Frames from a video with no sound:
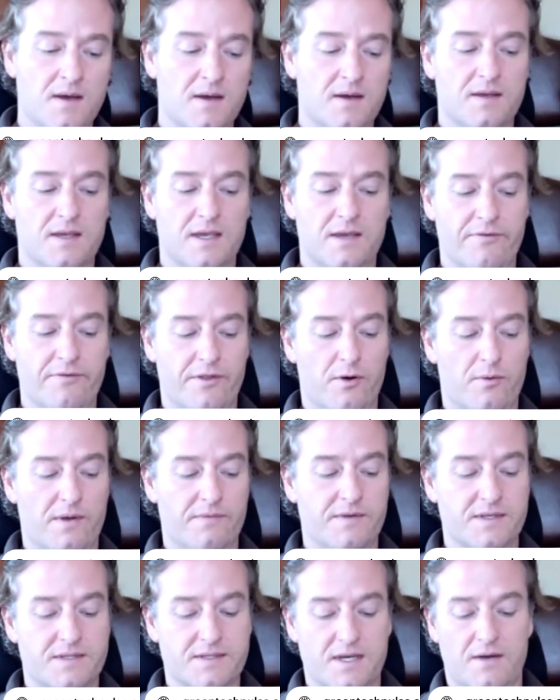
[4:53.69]
even though we've
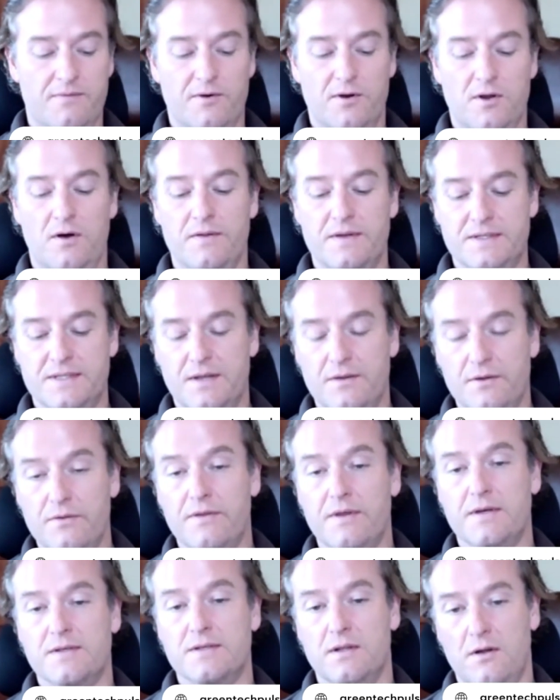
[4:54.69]
discovered all these other
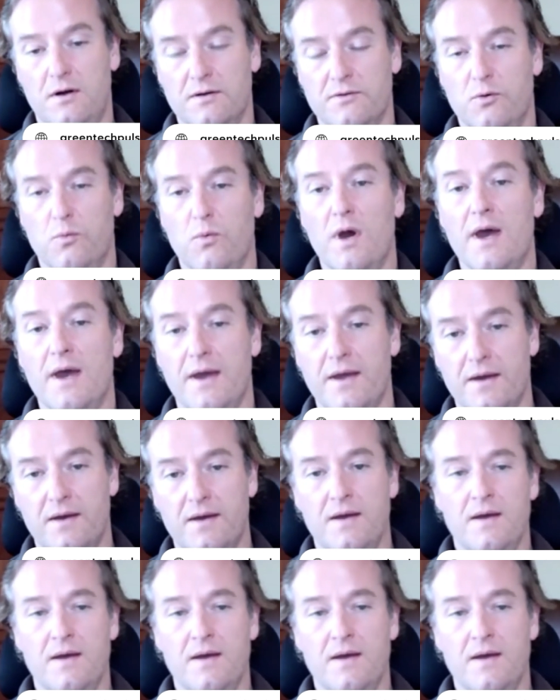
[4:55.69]
things along the way?